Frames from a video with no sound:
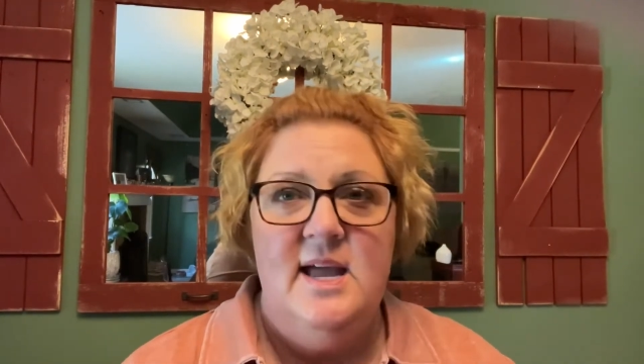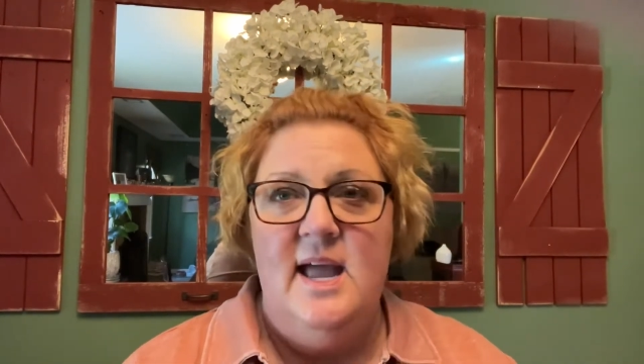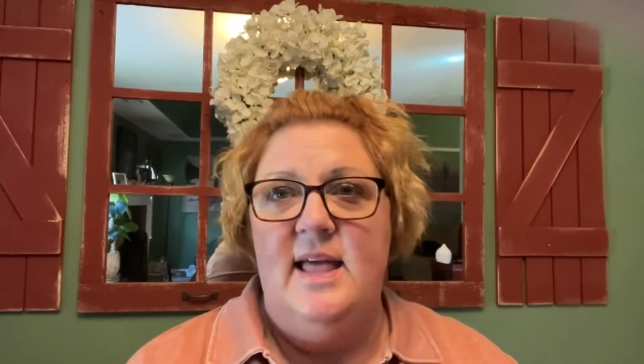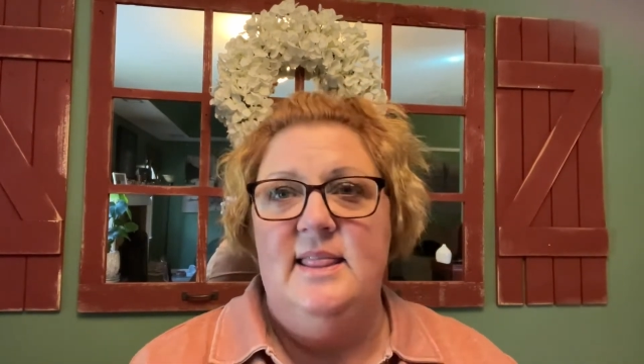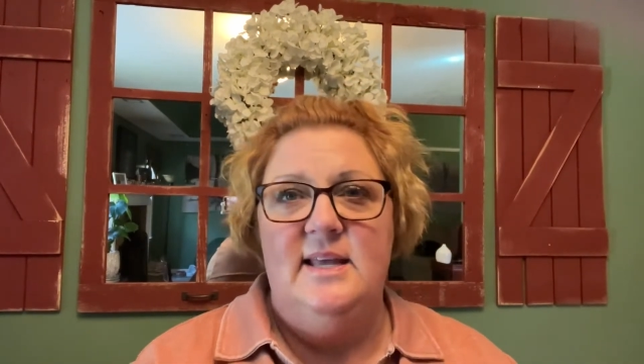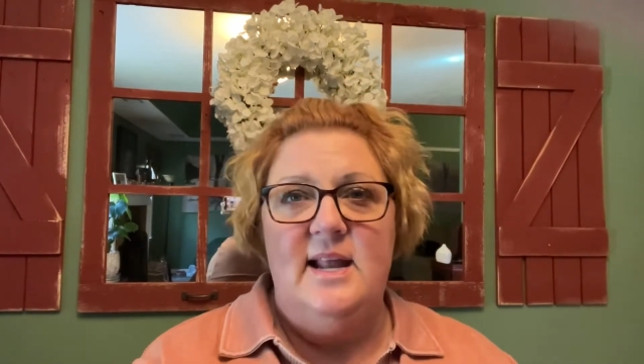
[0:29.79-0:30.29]

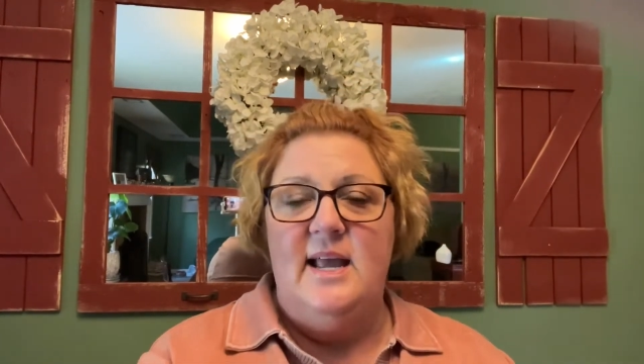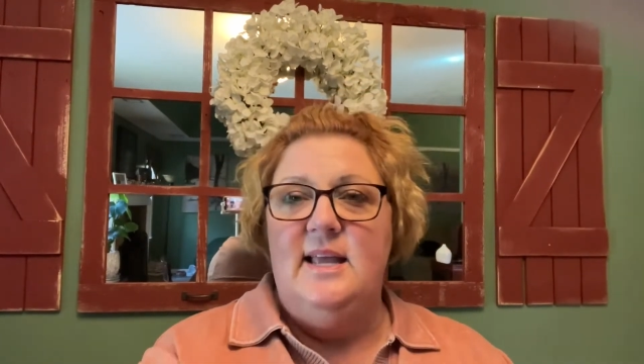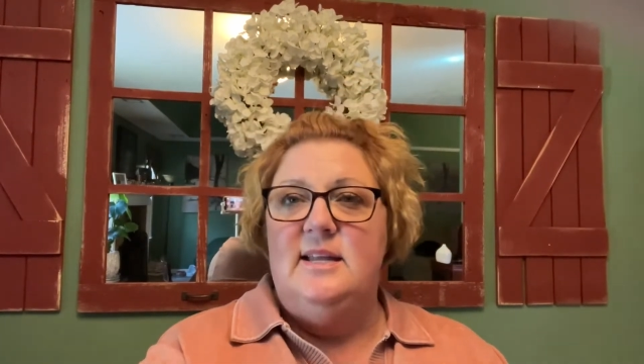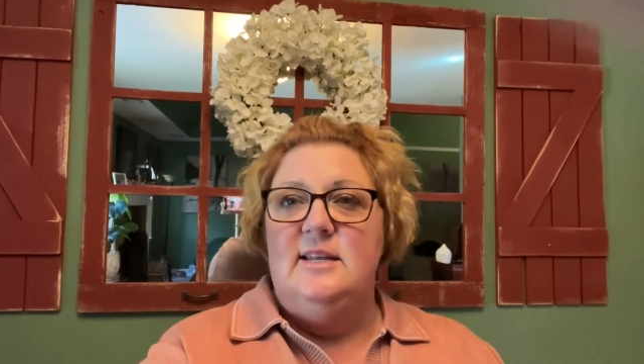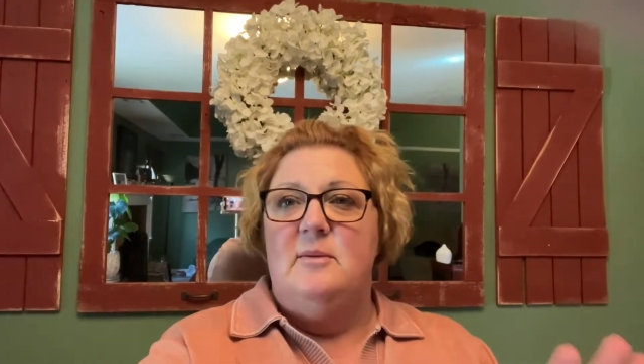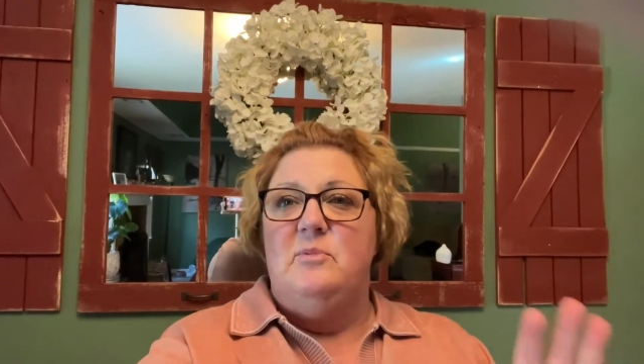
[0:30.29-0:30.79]
and then I
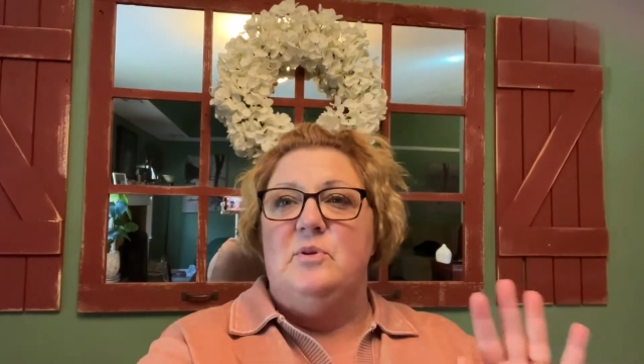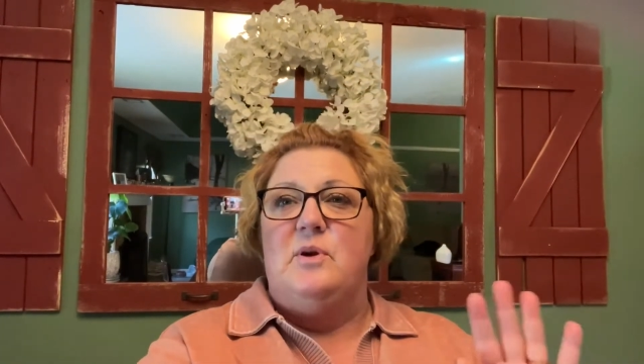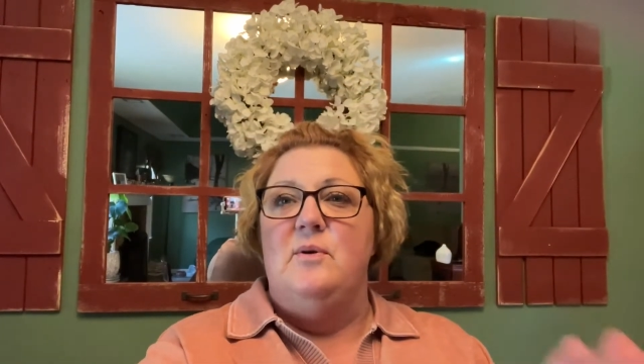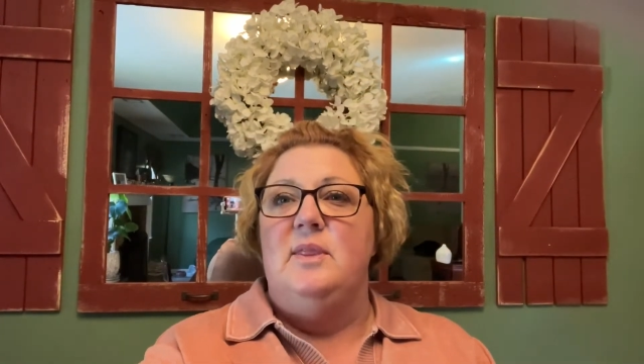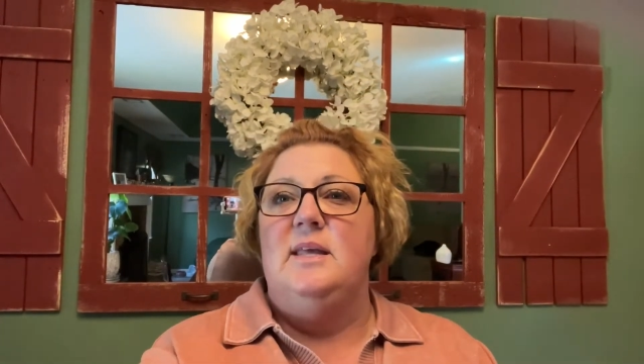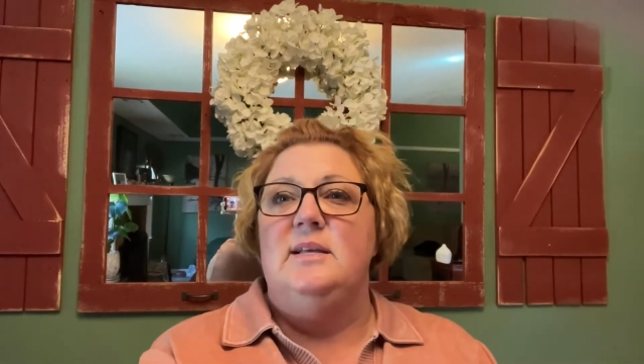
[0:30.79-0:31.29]
end up
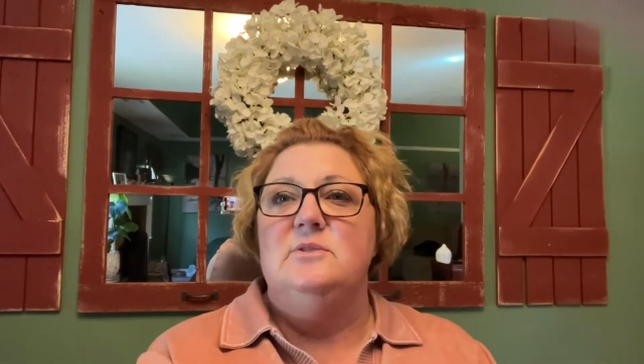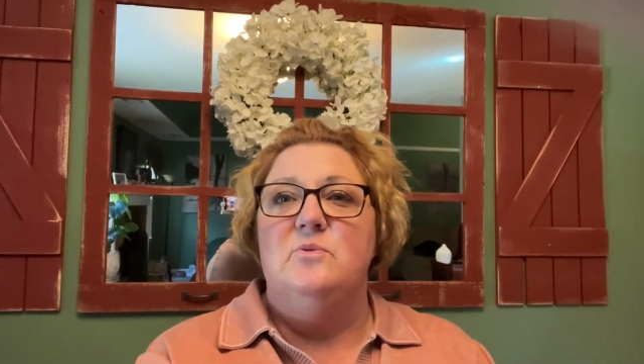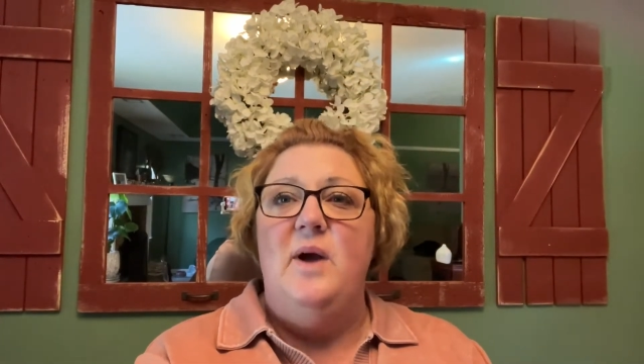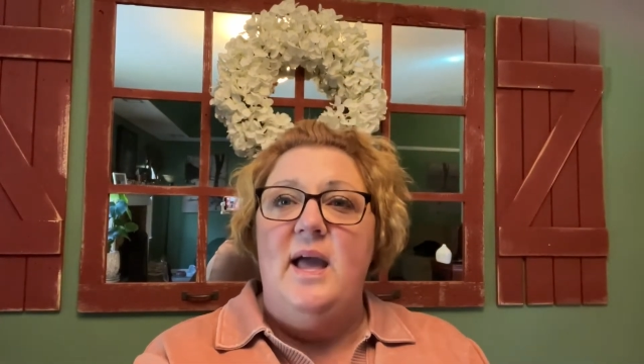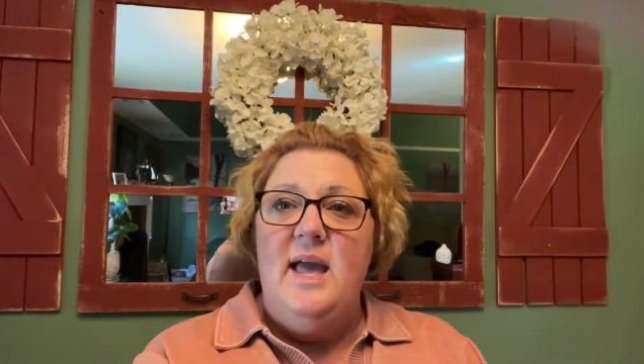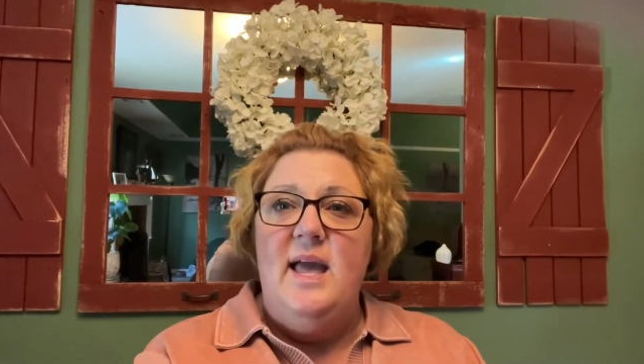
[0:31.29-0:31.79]
throwing things
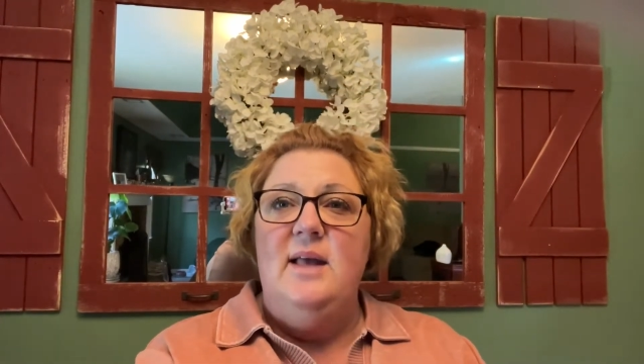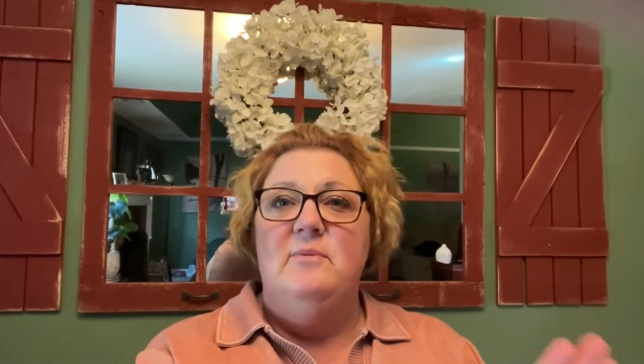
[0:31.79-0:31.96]
away.